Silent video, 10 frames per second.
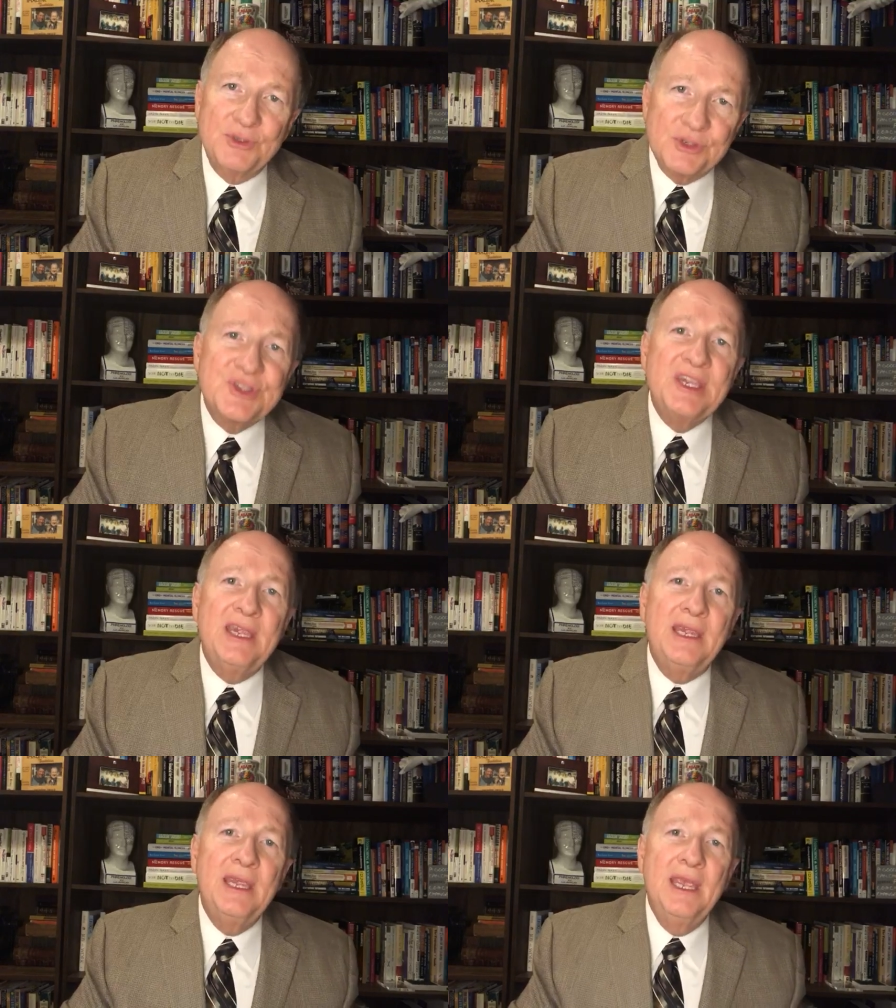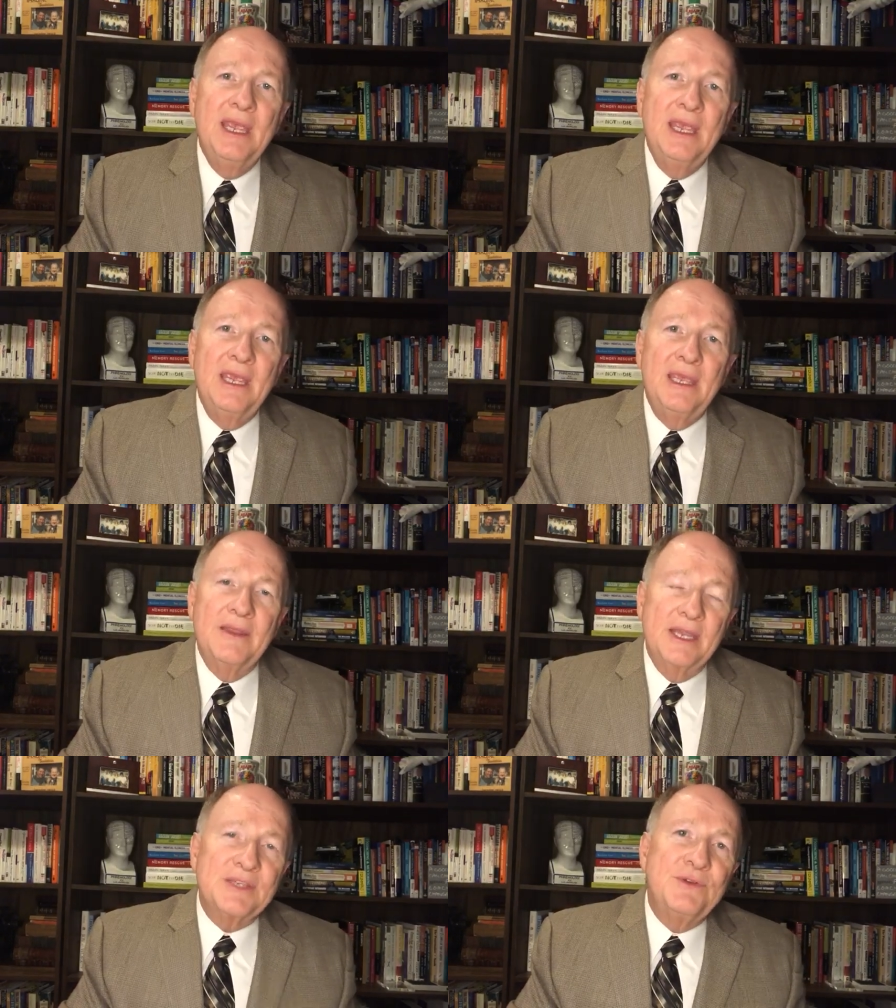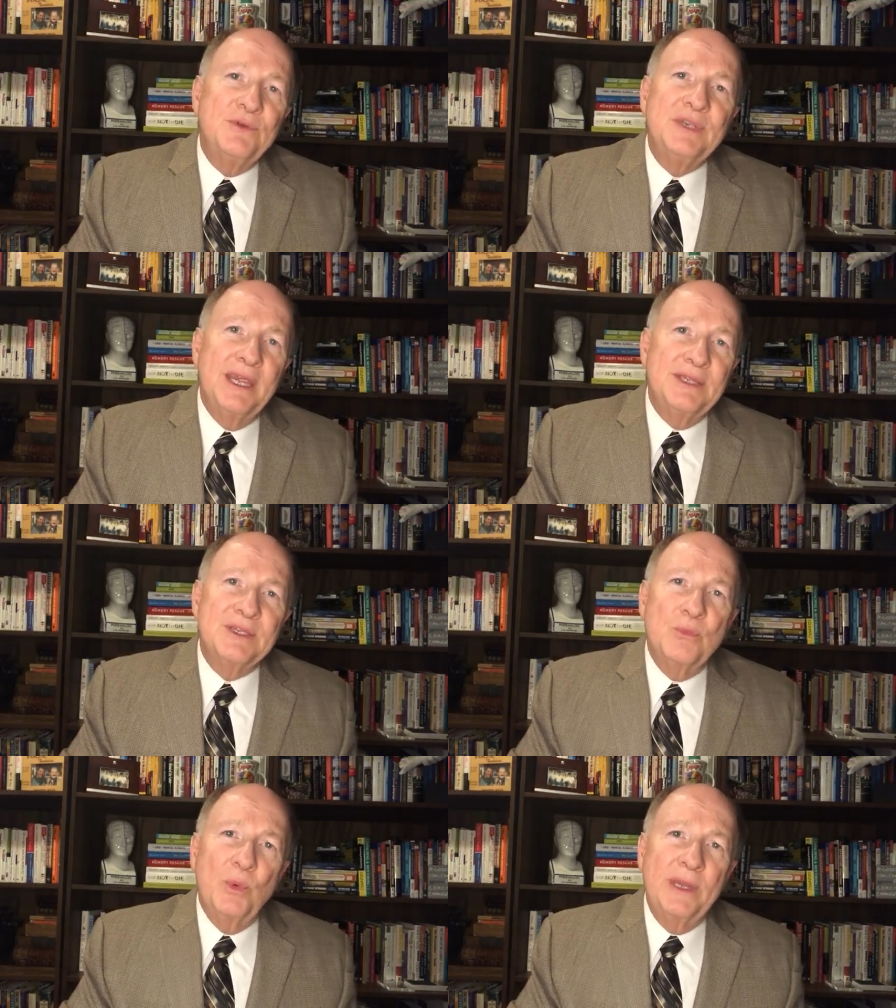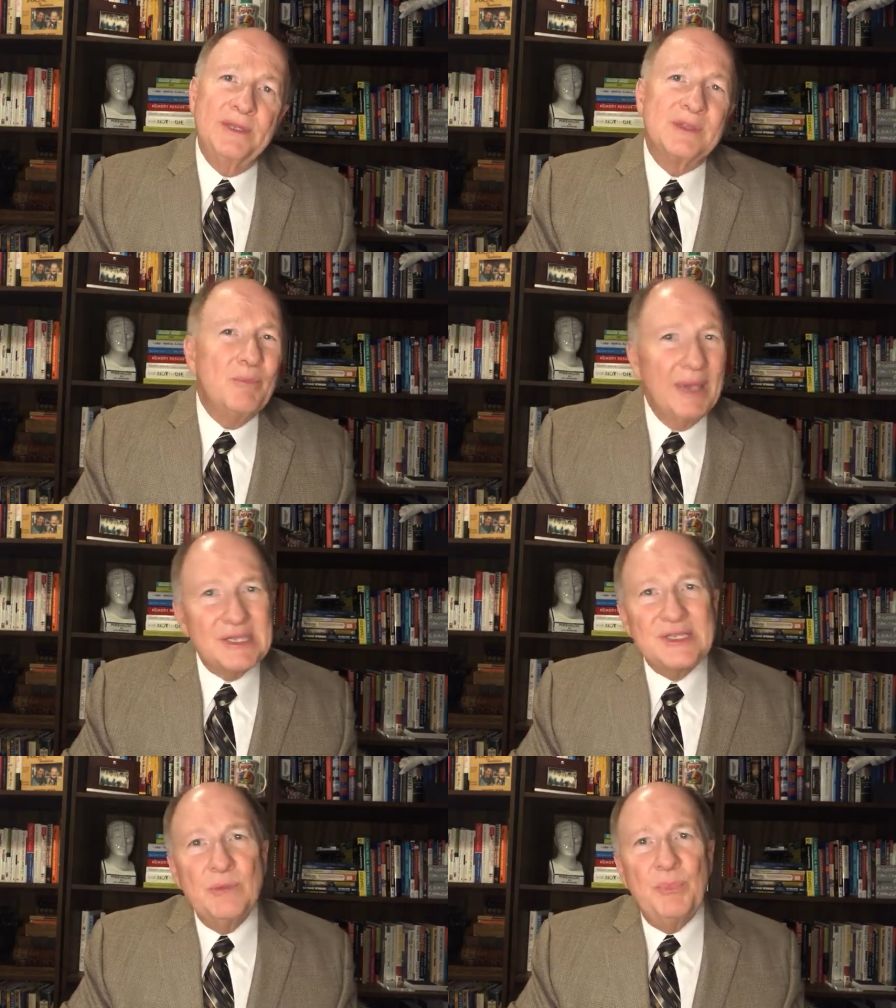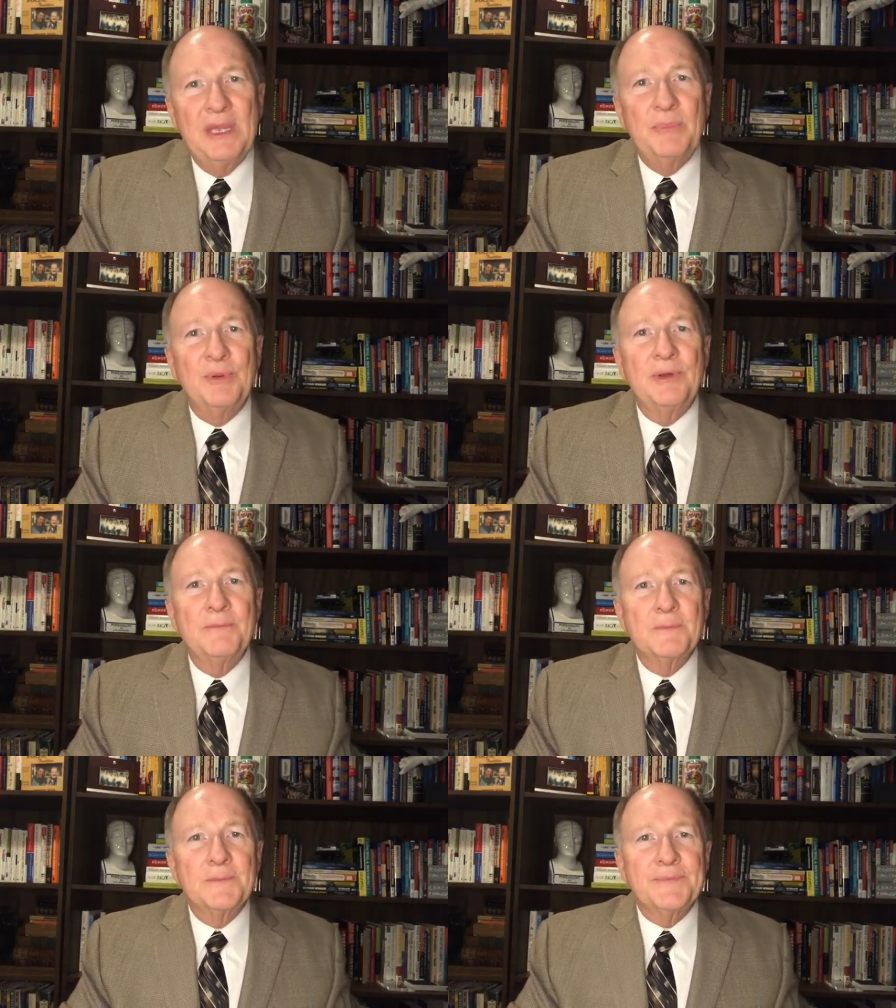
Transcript: You'll see in the next few days and weeks the best in people